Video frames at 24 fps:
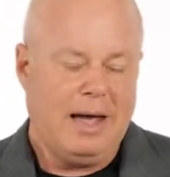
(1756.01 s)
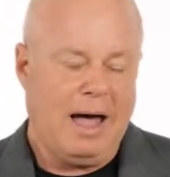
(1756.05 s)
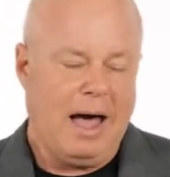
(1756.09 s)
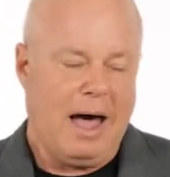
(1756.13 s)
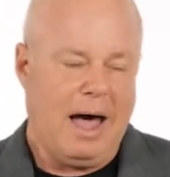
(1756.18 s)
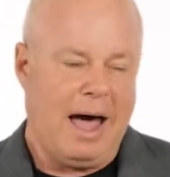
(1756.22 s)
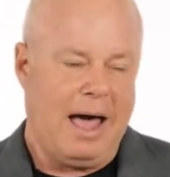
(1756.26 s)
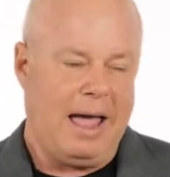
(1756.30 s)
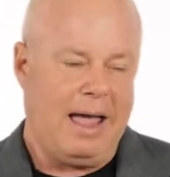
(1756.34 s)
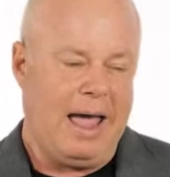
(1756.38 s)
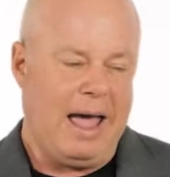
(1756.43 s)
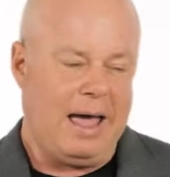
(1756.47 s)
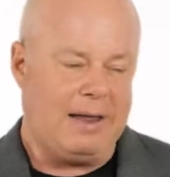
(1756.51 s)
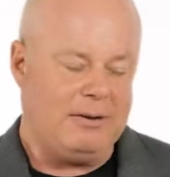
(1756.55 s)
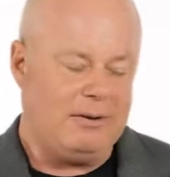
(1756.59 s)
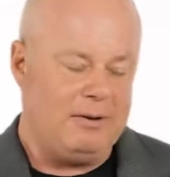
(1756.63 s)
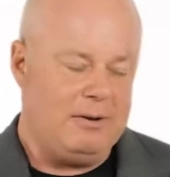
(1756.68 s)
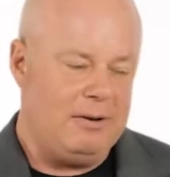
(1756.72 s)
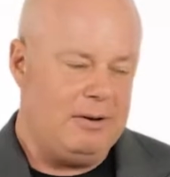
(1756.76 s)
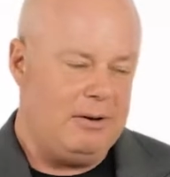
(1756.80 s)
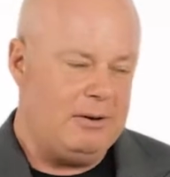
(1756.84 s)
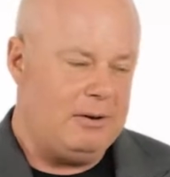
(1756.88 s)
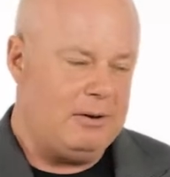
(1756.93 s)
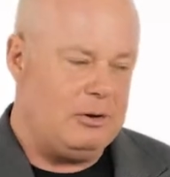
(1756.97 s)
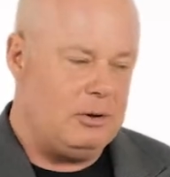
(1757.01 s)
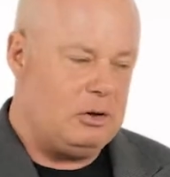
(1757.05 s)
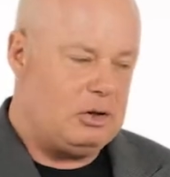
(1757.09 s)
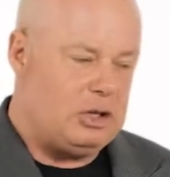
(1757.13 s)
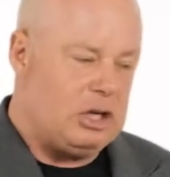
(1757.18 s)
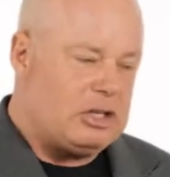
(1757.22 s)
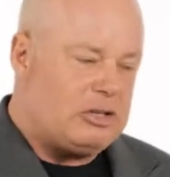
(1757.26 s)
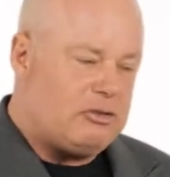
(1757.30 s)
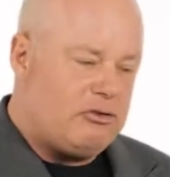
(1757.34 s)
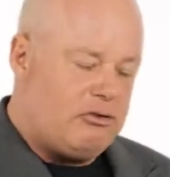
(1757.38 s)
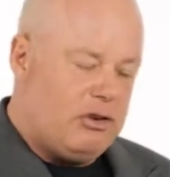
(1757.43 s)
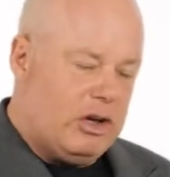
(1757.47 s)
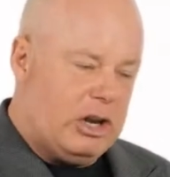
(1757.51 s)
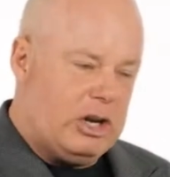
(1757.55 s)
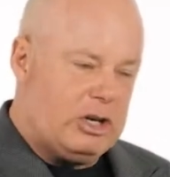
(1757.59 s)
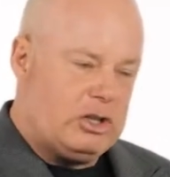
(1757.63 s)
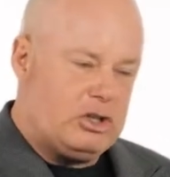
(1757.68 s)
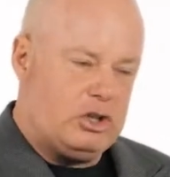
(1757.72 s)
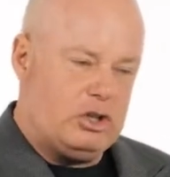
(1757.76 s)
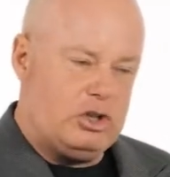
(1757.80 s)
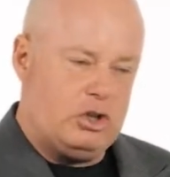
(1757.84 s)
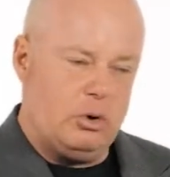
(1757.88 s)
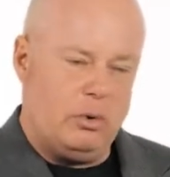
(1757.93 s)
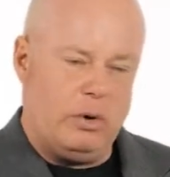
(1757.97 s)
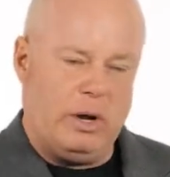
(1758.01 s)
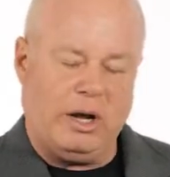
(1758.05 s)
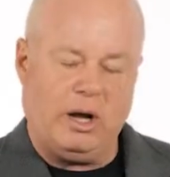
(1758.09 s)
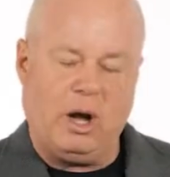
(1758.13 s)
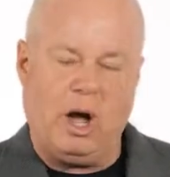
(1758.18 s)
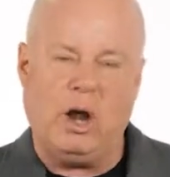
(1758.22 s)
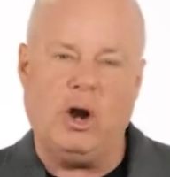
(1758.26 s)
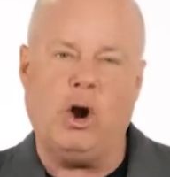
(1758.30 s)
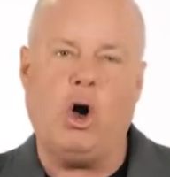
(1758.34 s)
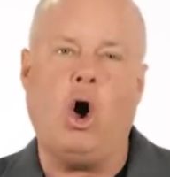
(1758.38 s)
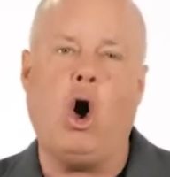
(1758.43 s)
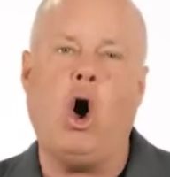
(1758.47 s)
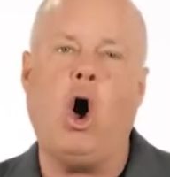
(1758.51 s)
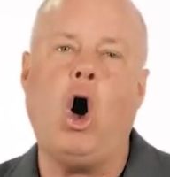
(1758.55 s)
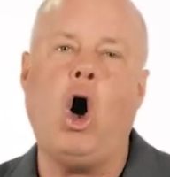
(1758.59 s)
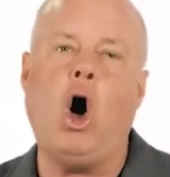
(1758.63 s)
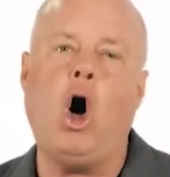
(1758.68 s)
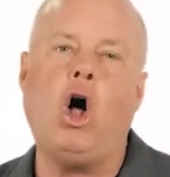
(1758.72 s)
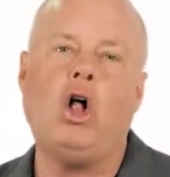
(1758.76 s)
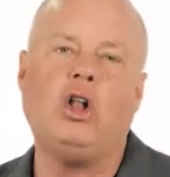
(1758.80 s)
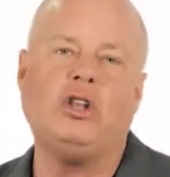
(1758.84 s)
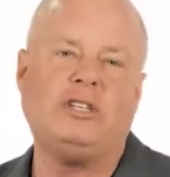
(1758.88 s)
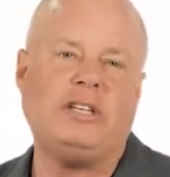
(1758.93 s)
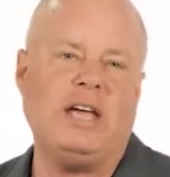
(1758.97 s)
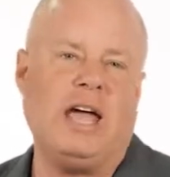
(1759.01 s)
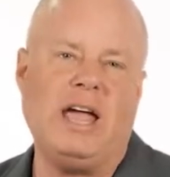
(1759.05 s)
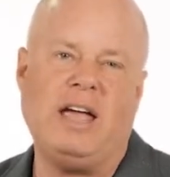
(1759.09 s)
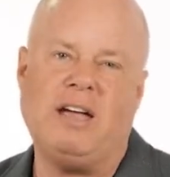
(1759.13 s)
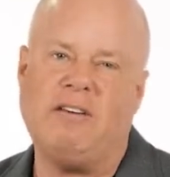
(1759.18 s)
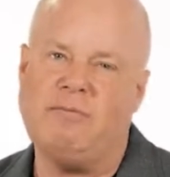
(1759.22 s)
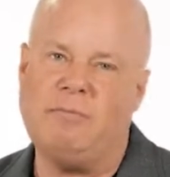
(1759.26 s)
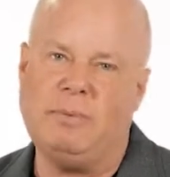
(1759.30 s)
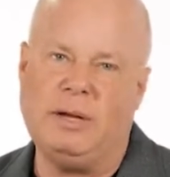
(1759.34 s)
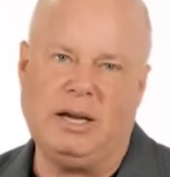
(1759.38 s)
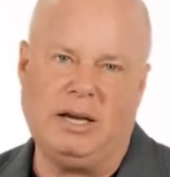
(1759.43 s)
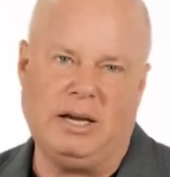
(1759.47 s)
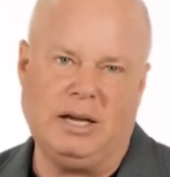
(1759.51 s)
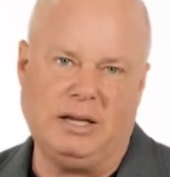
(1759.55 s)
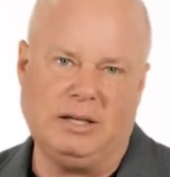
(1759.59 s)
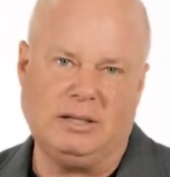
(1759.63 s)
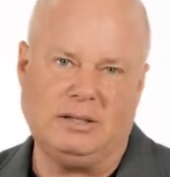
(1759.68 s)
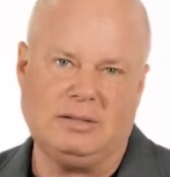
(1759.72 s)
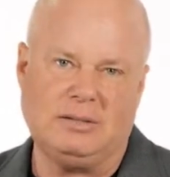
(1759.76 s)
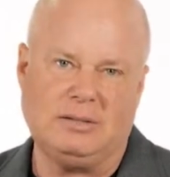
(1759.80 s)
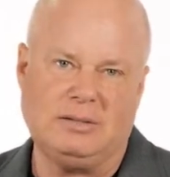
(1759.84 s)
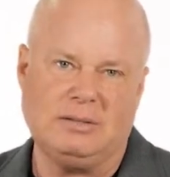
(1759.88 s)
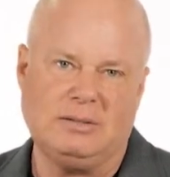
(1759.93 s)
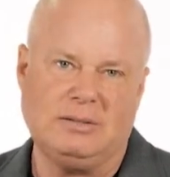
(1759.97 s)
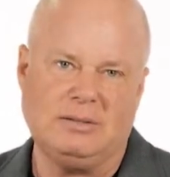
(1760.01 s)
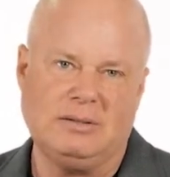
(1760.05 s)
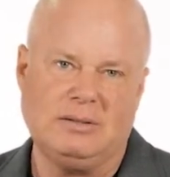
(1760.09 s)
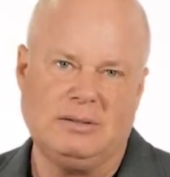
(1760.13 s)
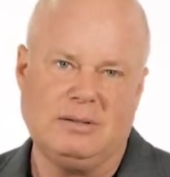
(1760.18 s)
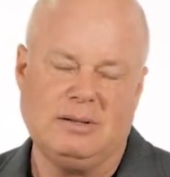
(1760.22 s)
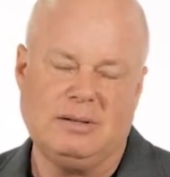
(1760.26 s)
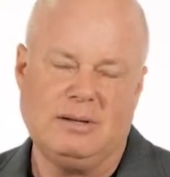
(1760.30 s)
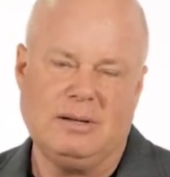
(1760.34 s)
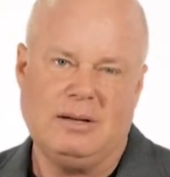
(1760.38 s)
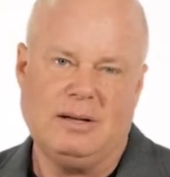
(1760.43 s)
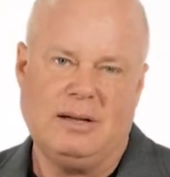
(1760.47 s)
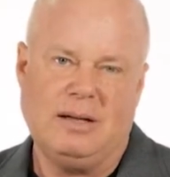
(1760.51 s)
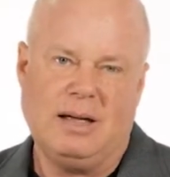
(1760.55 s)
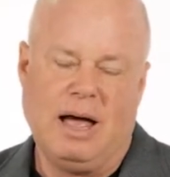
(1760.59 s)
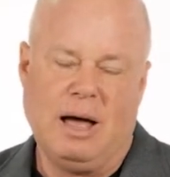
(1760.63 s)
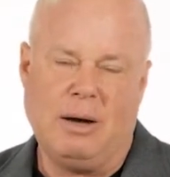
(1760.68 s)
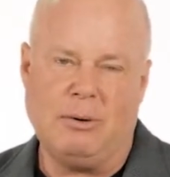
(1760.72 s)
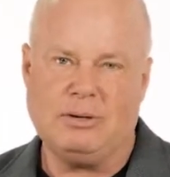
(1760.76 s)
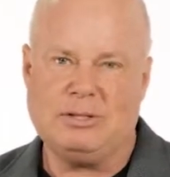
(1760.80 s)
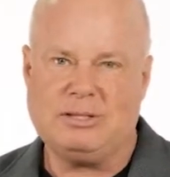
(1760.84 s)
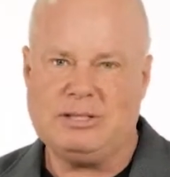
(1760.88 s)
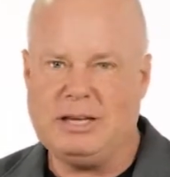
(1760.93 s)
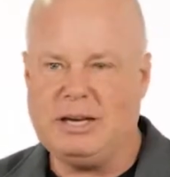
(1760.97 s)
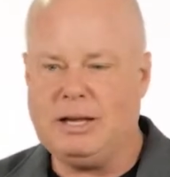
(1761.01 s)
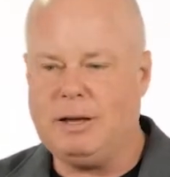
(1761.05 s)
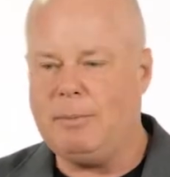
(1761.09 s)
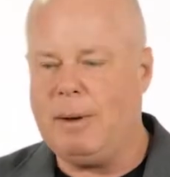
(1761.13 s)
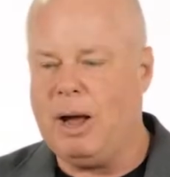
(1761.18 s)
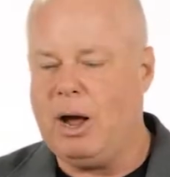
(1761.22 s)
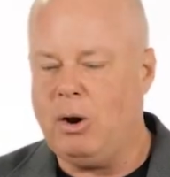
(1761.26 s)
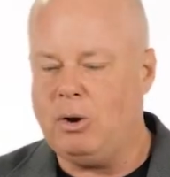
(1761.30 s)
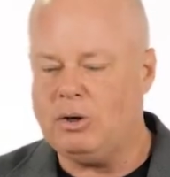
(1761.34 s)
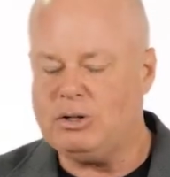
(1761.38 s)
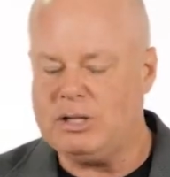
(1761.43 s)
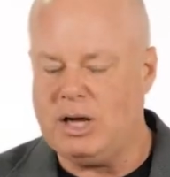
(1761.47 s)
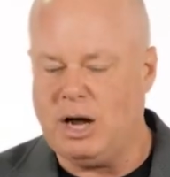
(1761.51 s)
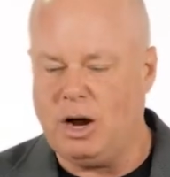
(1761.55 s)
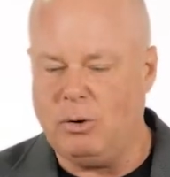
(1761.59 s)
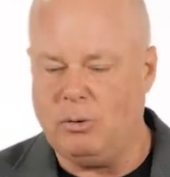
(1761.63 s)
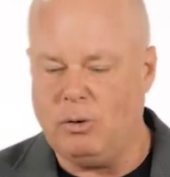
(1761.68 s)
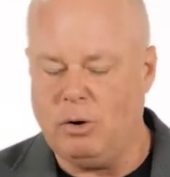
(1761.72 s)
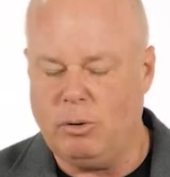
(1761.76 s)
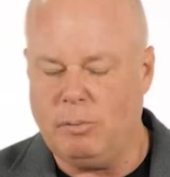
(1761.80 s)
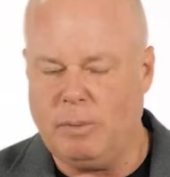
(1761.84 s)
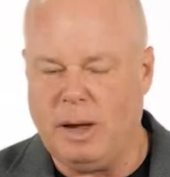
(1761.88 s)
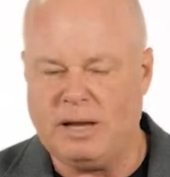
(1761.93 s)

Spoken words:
I had just finished doing an all day of meetings. I was sitting in my hotel room.